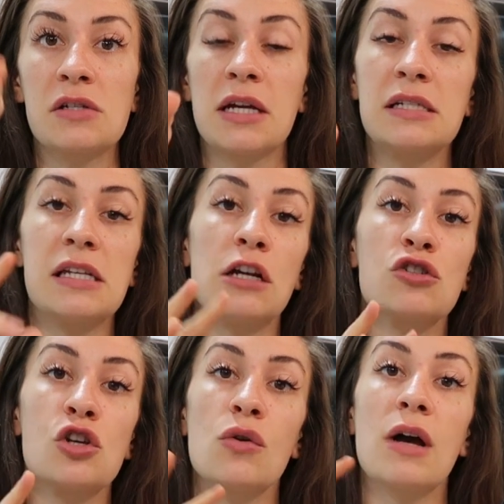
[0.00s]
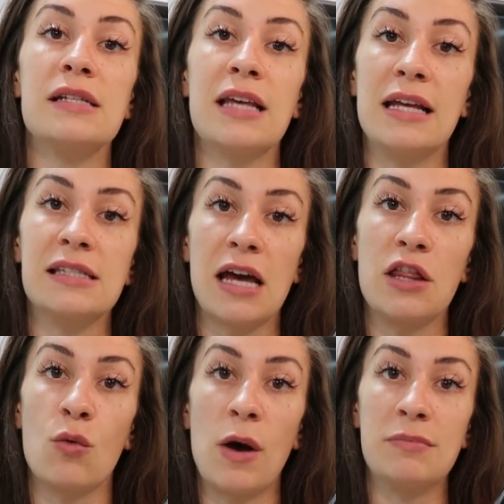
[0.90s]
Like I said, I'll show you guys it
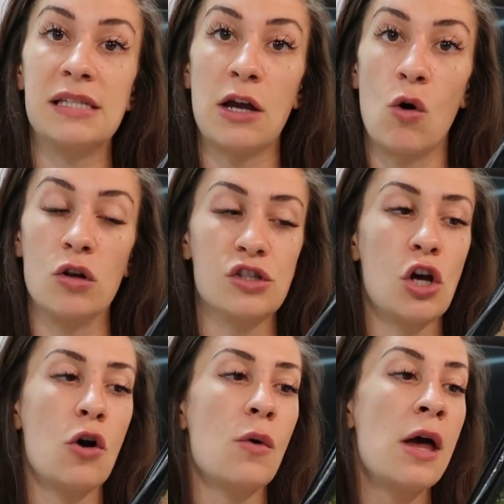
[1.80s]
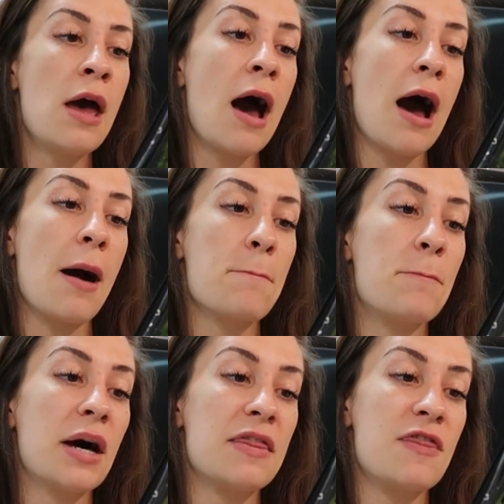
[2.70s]
inside the website also.
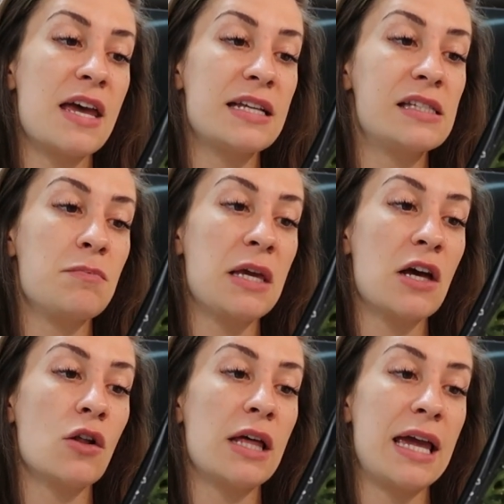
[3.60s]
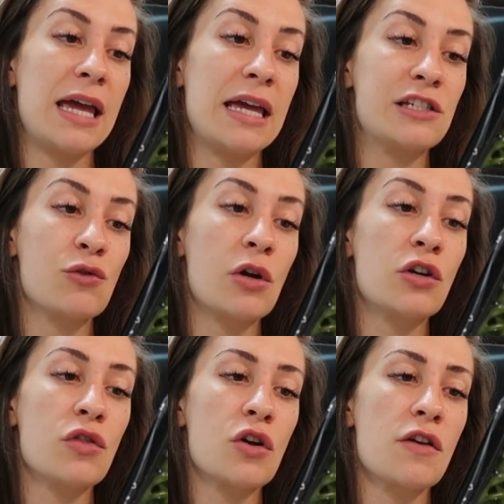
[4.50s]
But this meal is
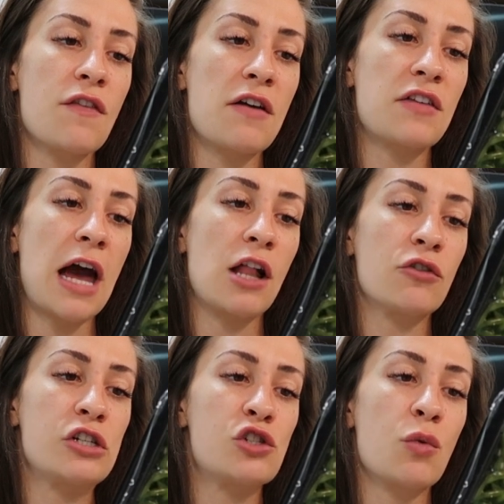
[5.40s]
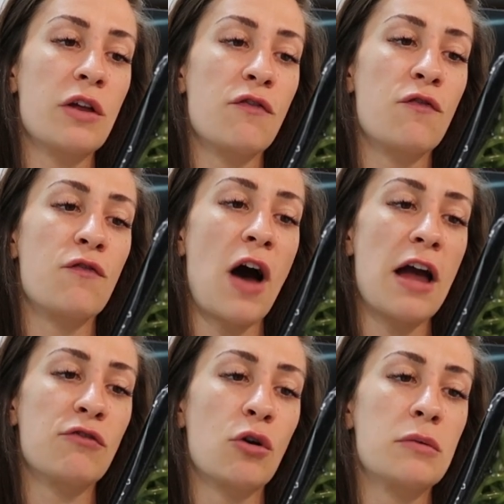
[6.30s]
335 calories,
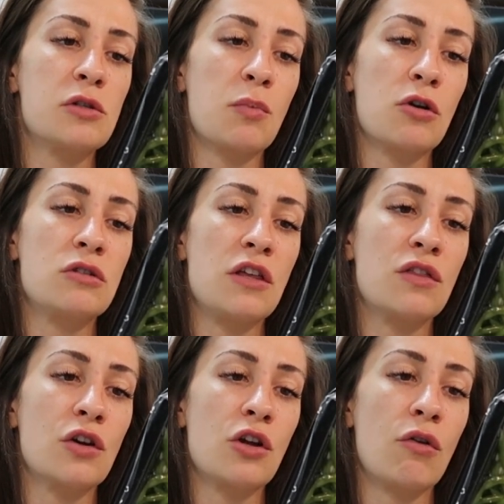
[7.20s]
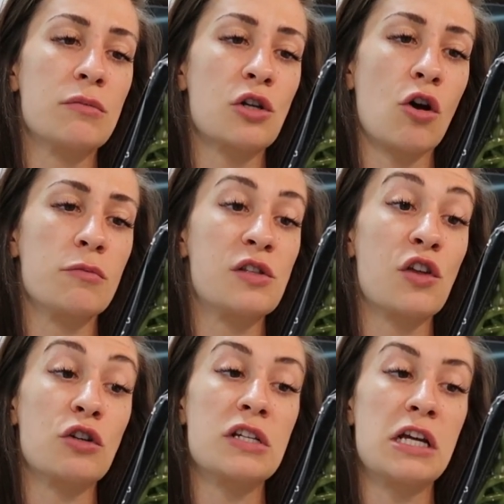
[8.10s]
25 grams of protein, 30 grams of carbs,
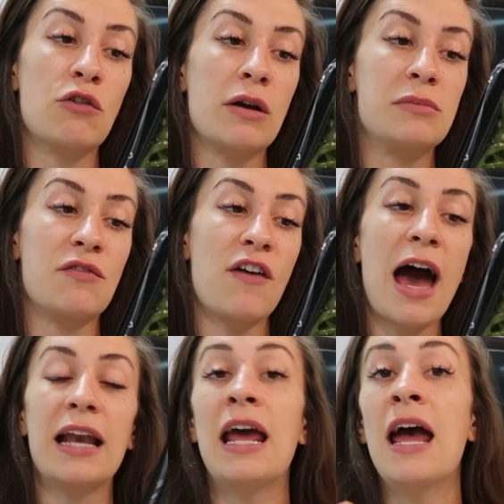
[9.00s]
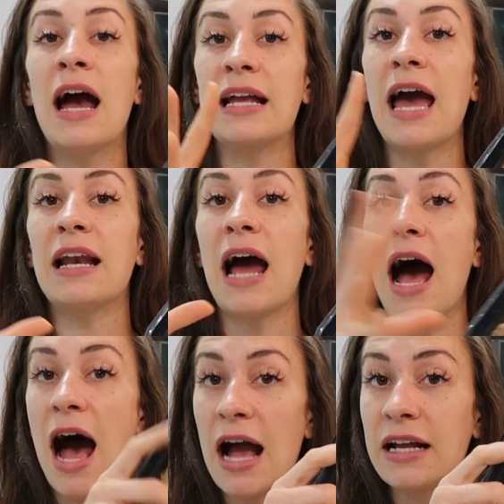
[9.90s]
13 grams of fat. Again,
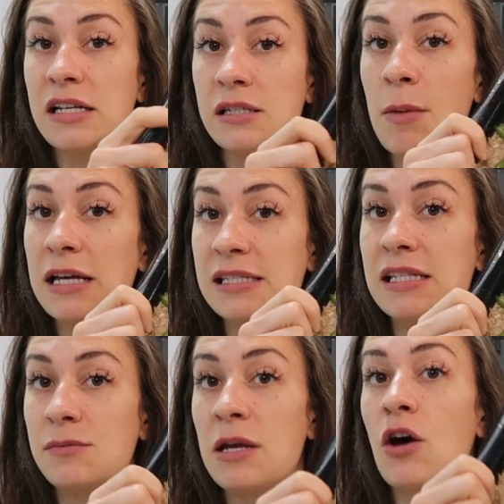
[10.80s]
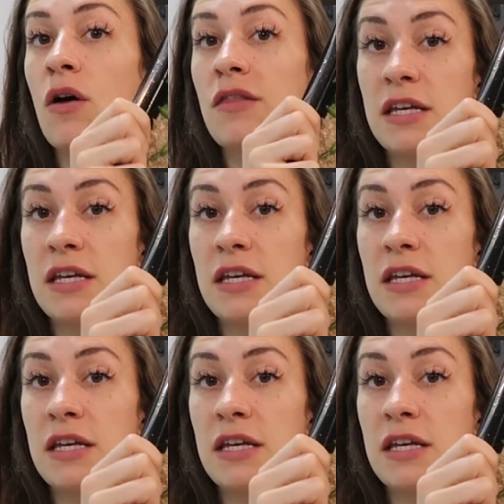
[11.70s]
I customized this meal.